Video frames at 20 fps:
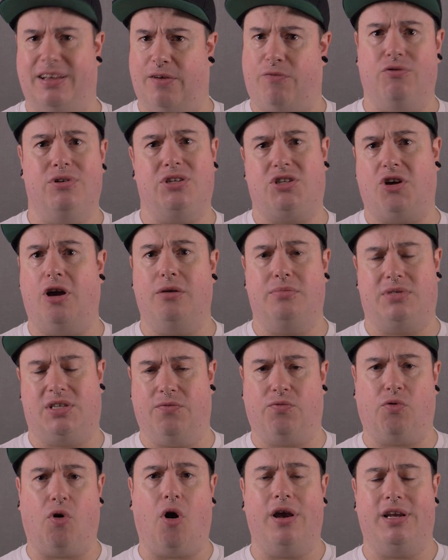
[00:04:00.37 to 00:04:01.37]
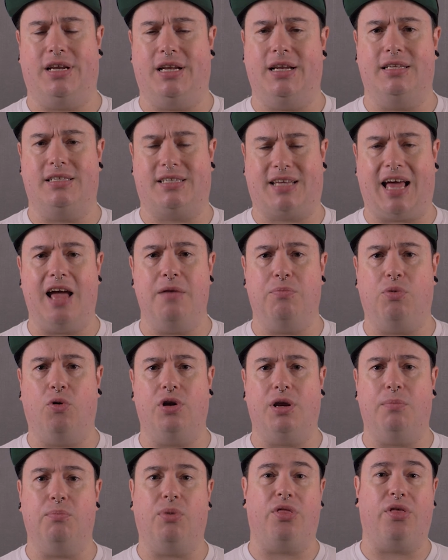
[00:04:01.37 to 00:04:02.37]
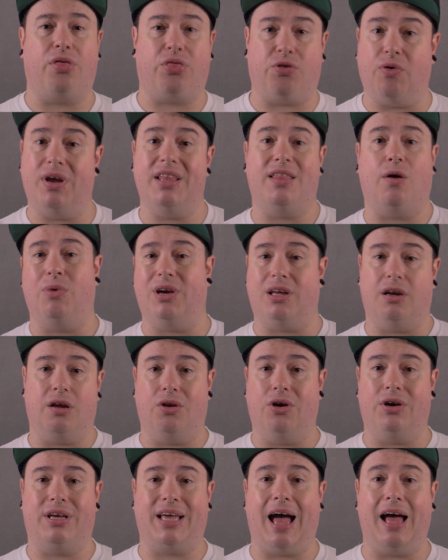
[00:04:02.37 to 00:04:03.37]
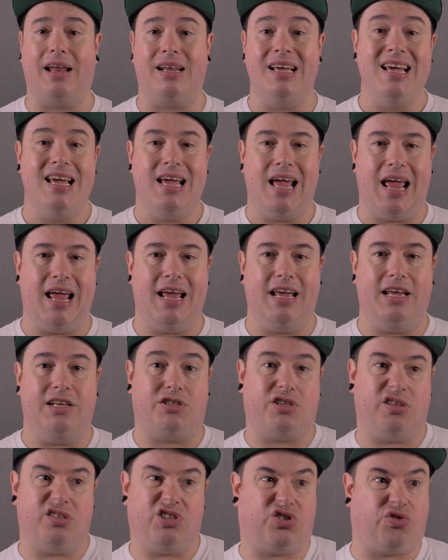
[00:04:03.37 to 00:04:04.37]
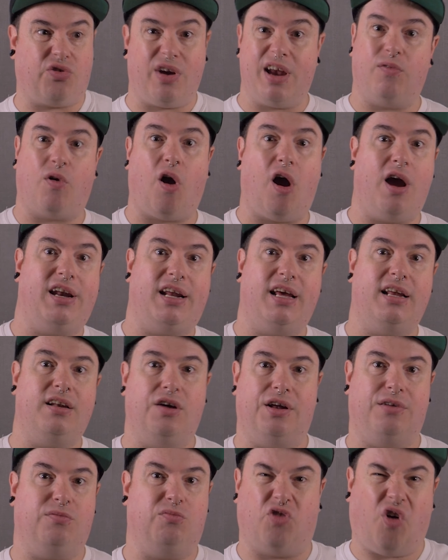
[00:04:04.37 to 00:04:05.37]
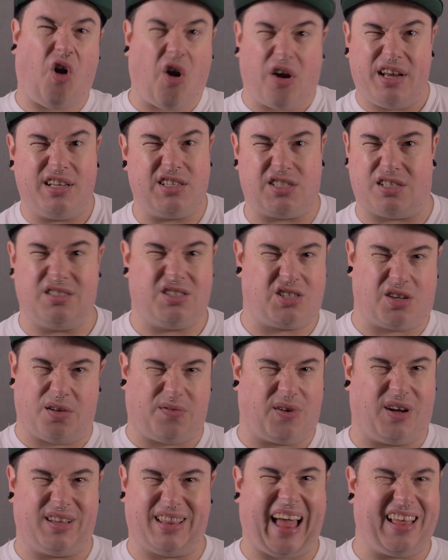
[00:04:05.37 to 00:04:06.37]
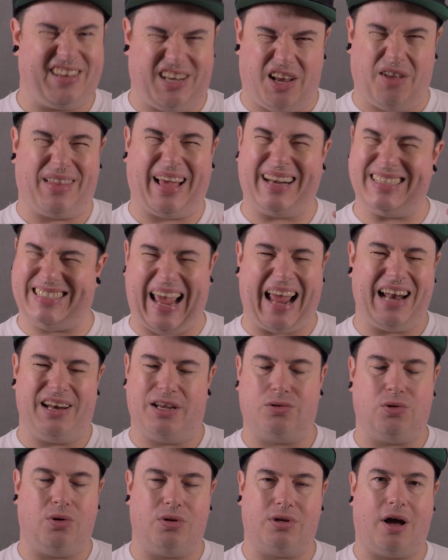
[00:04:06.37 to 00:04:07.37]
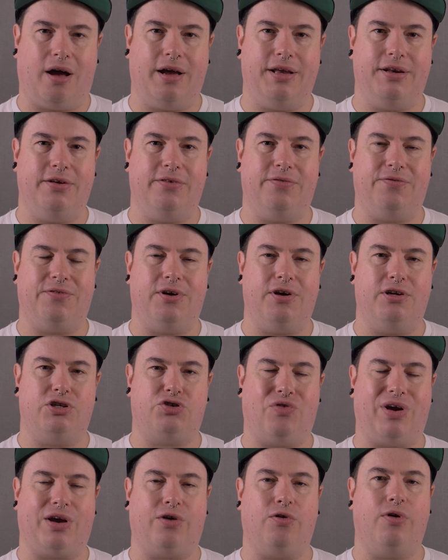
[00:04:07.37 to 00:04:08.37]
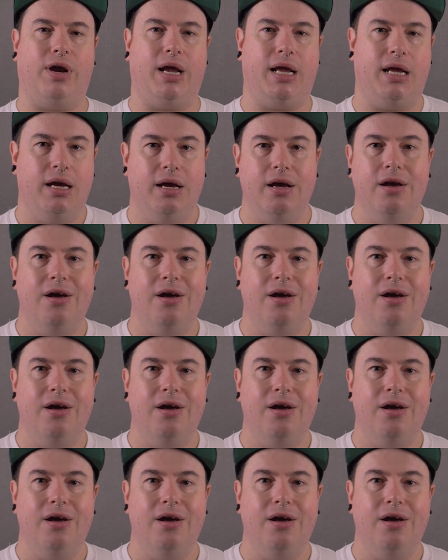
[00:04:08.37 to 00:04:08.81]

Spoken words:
different types of riding and skateboarding, but the three that we're going to look at is street riding and grinds and stuff like that, you know, that technical kind of trickery,